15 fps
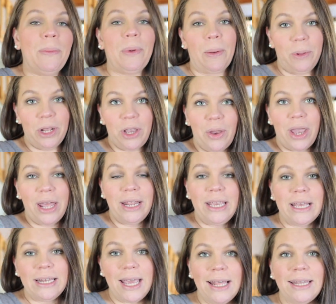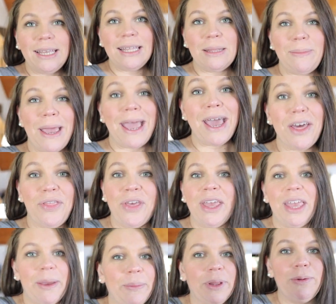I'm gonna go ahead and get Natalie in the bath.
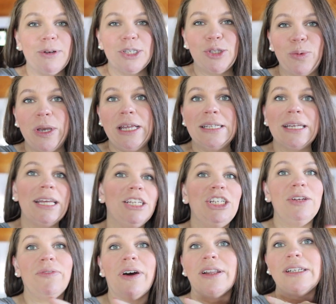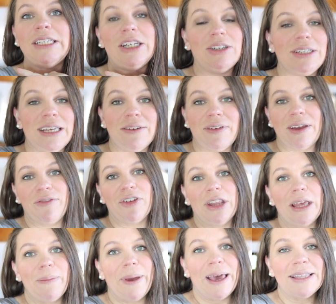Emily was sweet, and she volunteered to give
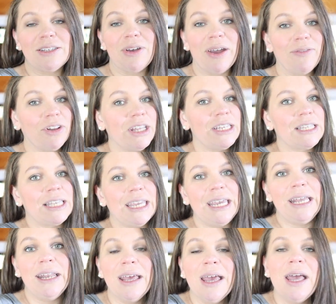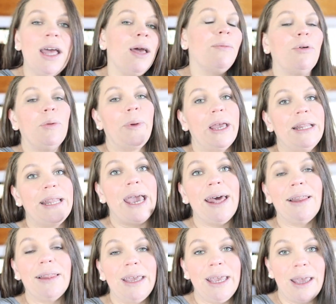Everly a bath. So Everly's clean. I'm bathing
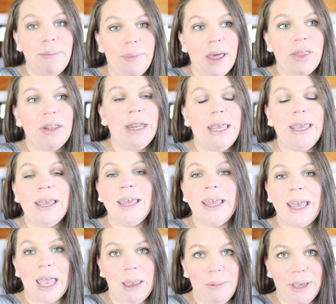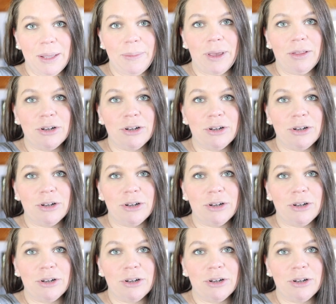Natalie and Bethany. Amy can bathe